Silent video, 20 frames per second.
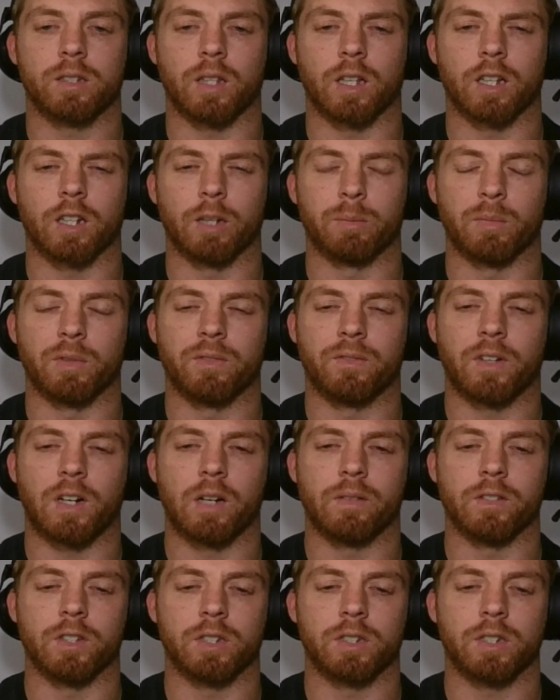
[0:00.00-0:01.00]
like number 5
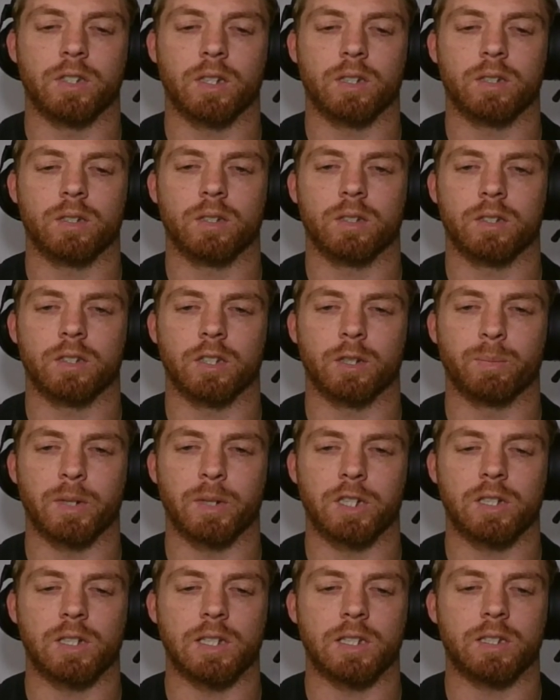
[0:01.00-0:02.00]
and 6,
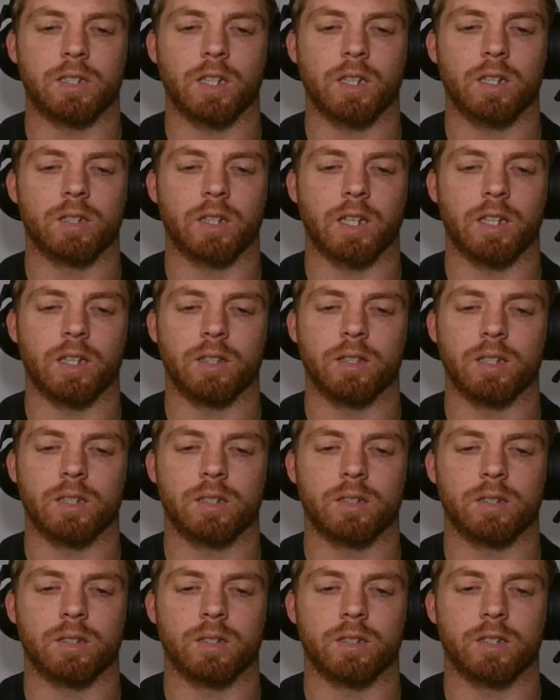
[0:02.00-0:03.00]
especially 6, getting
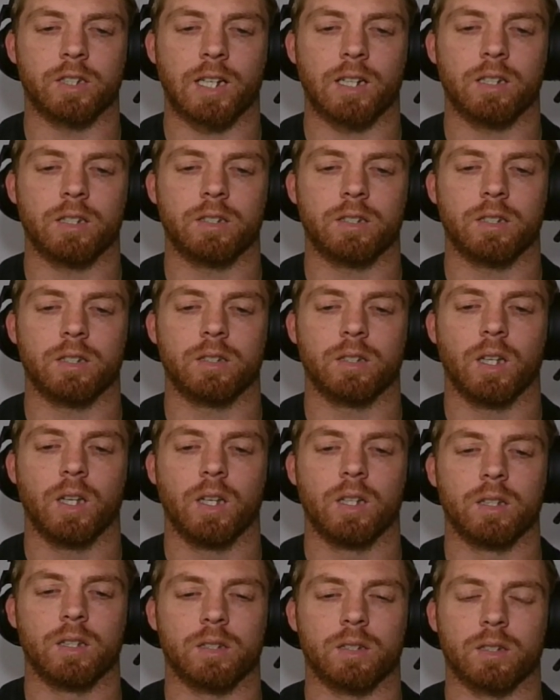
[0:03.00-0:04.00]
these chalices,
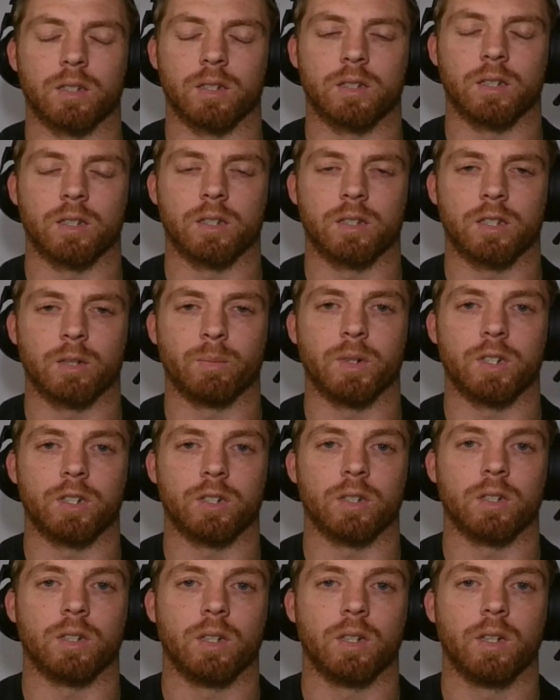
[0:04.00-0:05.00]
it's a
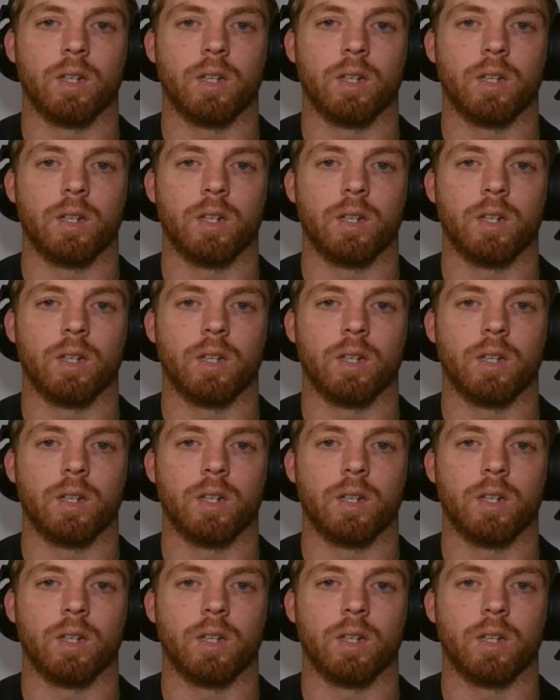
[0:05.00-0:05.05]
mission.